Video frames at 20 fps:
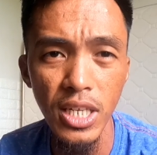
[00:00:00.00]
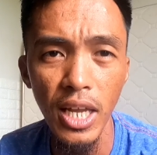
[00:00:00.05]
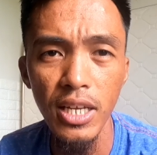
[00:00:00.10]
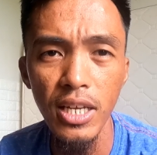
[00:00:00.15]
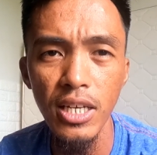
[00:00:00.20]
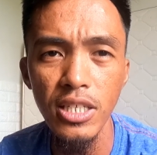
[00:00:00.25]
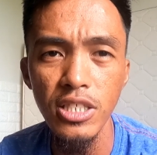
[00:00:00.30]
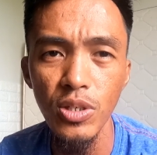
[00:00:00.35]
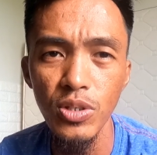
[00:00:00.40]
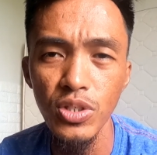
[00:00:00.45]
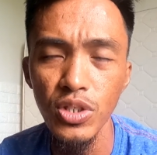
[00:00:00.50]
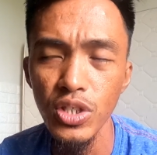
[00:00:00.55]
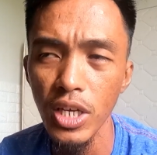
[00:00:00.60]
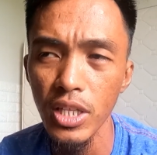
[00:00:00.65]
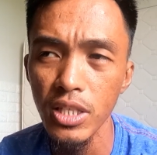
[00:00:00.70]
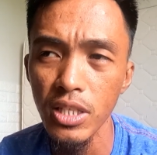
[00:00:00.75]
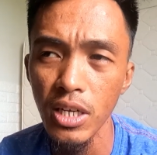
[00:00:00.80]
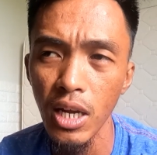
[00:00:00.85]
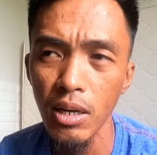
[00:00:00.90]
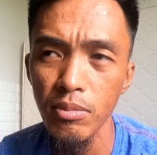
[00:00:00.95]
seconds on
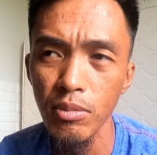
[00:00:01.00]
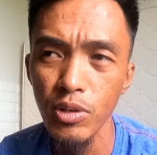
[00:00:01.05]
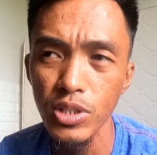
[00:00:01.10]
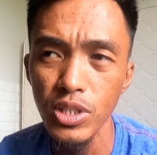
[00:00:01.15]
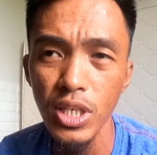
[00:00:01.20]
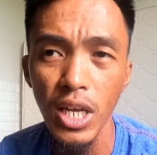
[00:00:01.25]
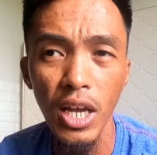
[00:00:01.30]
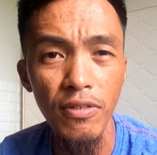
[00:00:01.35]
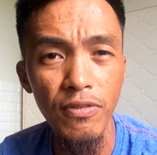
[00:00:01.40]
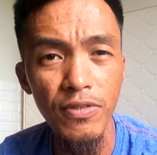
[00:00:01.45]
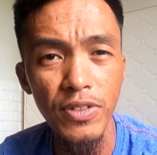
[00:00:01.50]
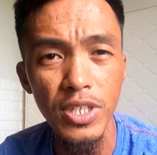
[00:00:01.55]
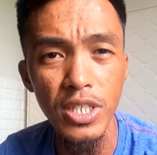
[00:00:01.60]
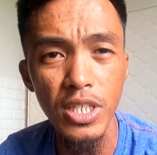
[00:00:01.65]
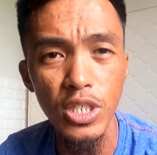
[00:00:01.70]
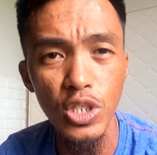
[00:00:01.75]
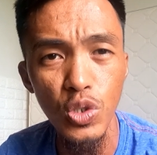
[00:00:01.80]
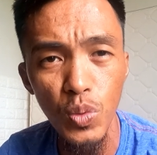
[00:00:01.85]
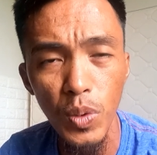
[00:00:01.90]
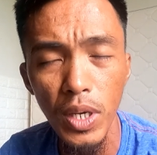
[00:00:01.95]
Jet Ramos after
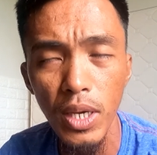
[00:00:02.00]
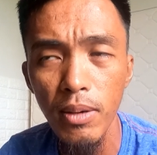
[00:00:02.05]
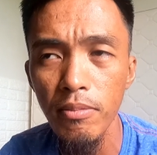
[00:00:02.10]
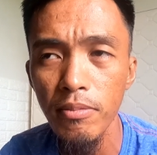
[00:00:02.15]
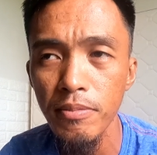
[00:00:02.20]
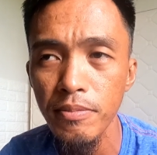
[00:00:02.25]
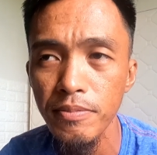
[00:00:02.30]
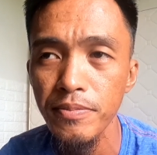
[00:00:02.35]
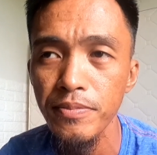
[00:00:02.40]
the swim.